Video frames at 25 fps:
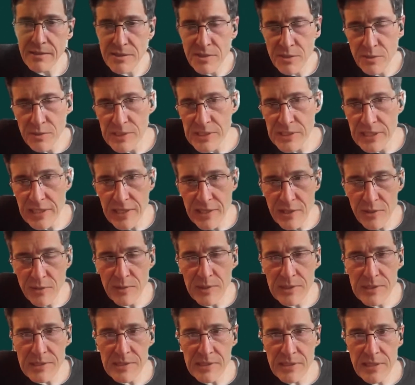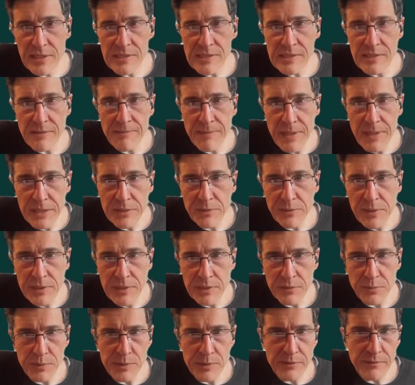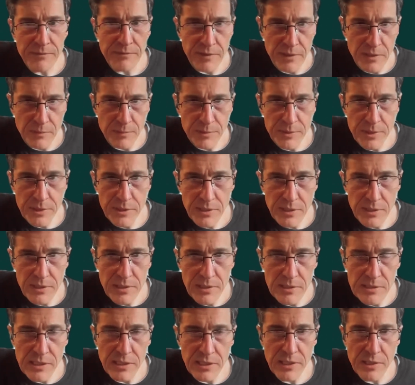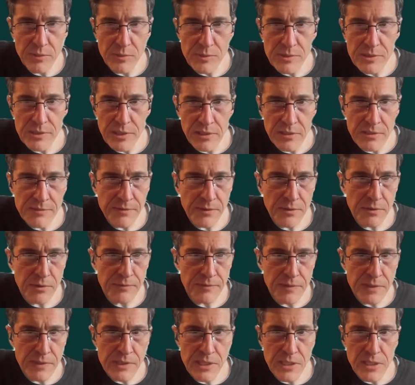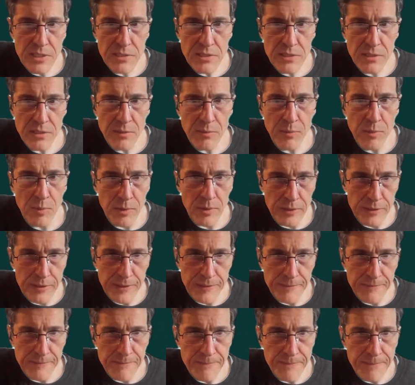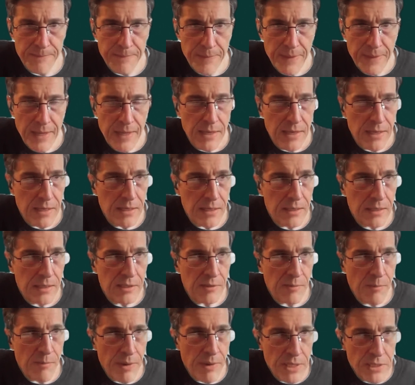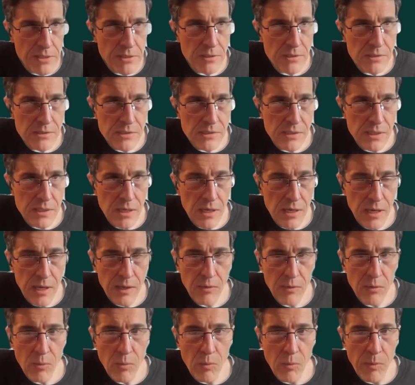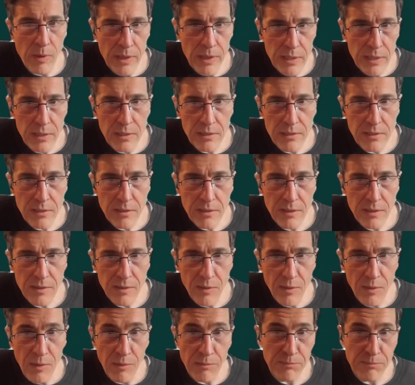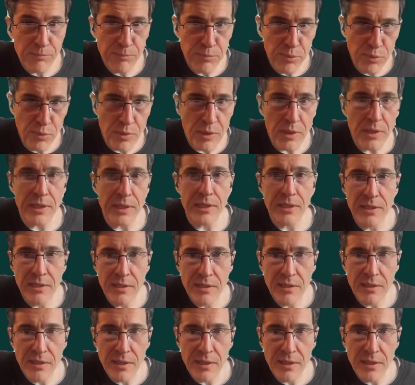So CQ is the metric that we developed. CQ stands for Conversational Quality. It measures how well or poorly